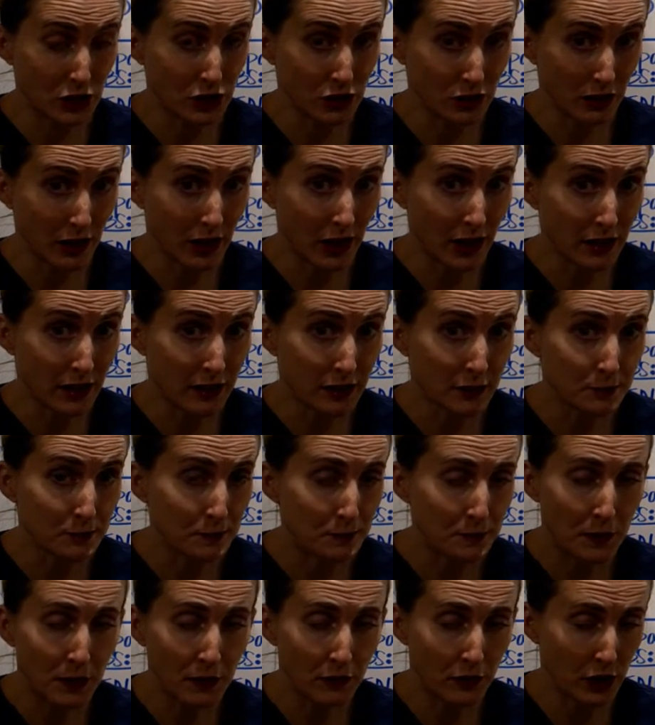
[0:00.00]
leg,
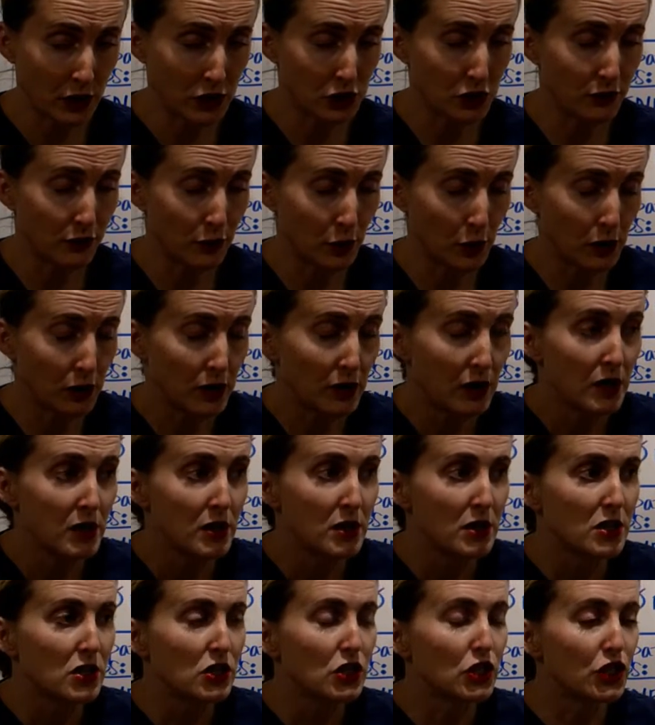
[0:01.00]
flex your foot.
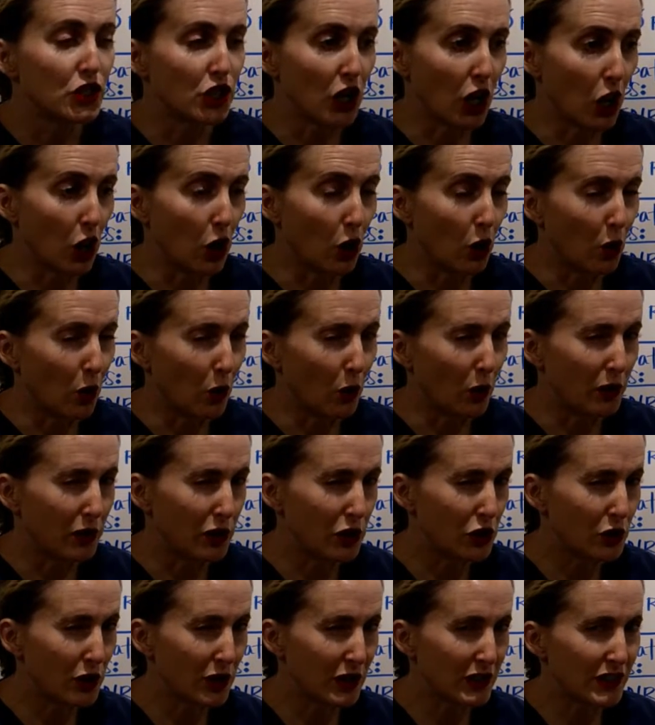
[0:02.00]
So
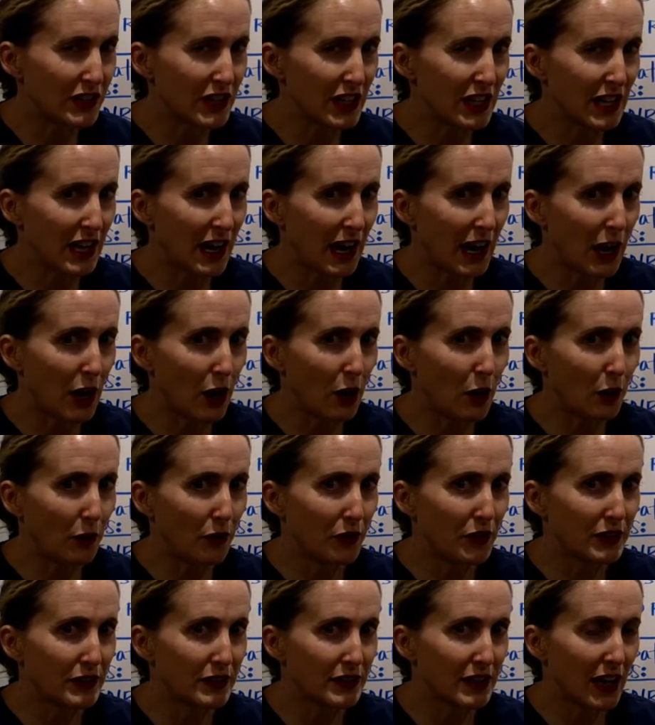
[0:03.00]
you can see how
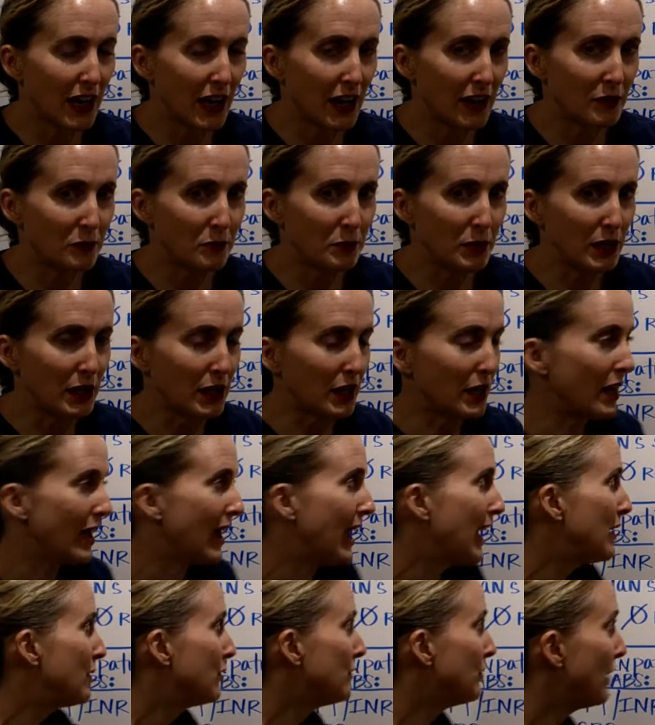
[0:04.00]
this can be
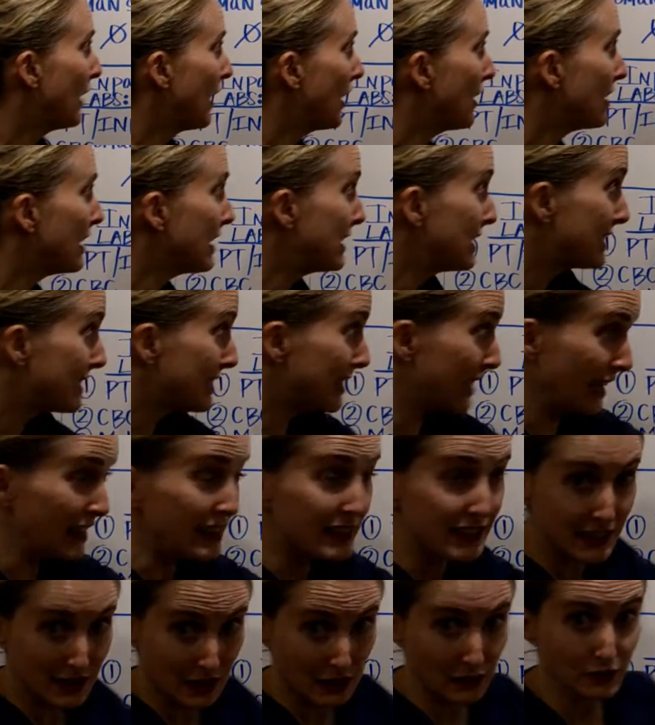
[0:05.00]
a very
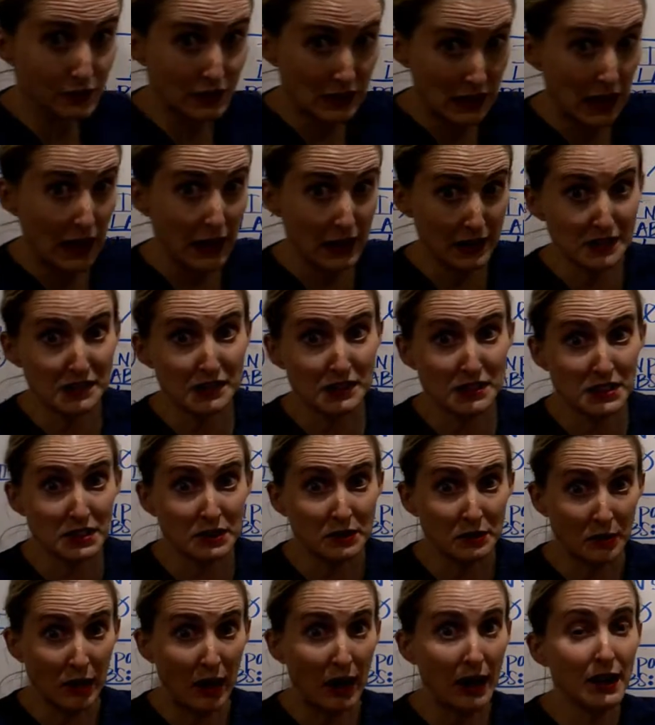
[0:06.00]
sensitive test,
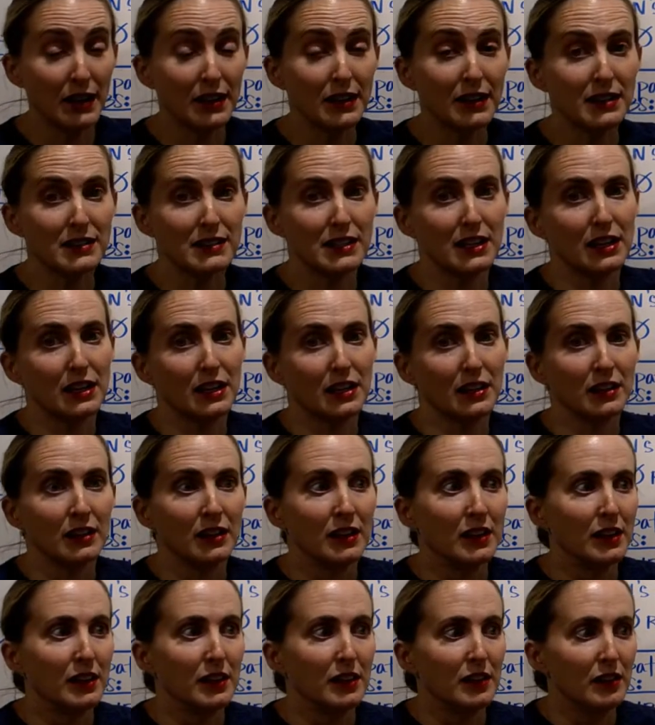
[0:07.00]
right? Because it can
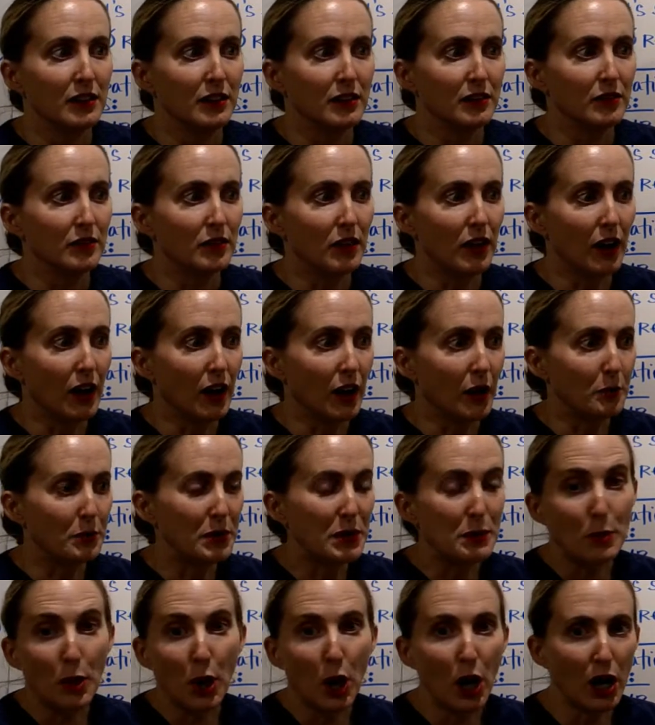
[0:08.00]

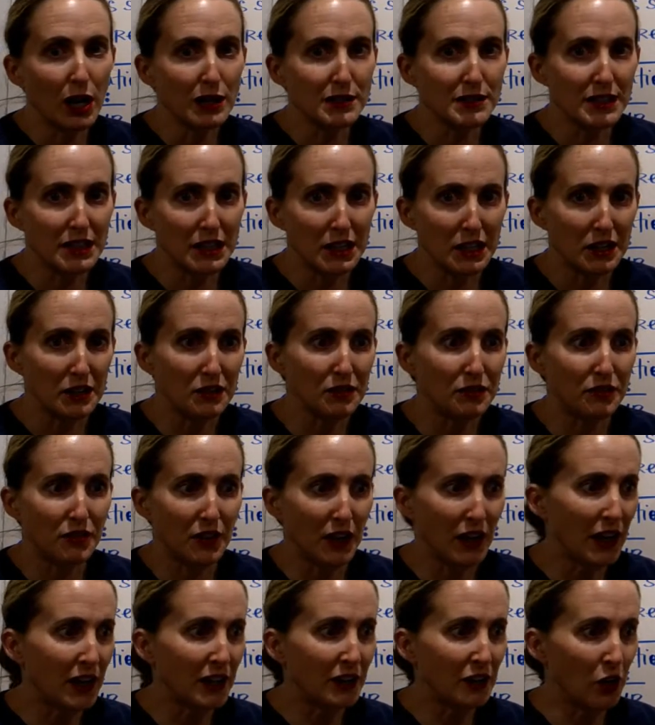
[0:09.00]
be positive
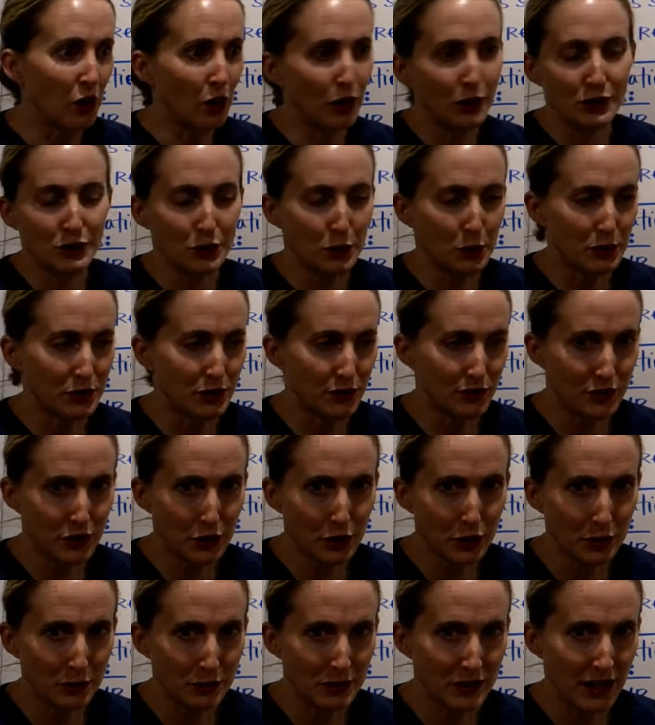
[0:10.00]
in all sorts of
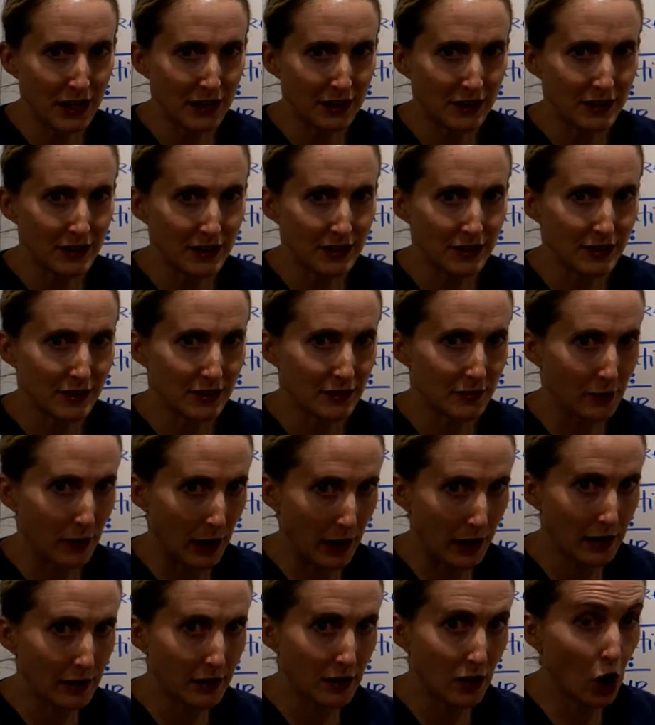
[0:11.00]
circumstances,
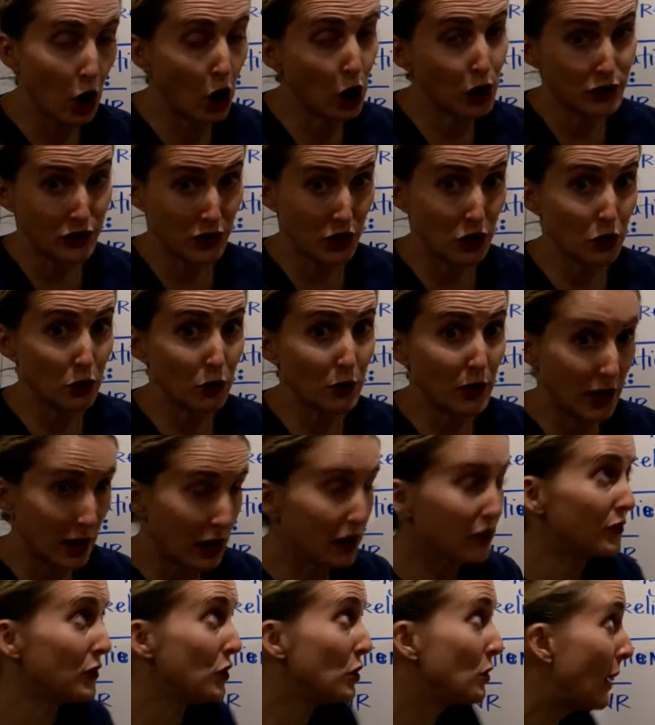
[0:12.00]
right? Also,
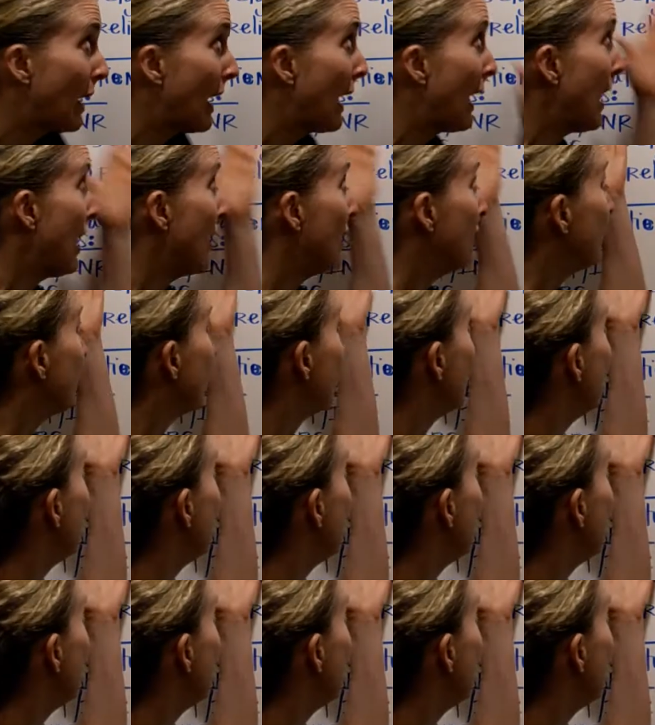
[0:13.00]
if you have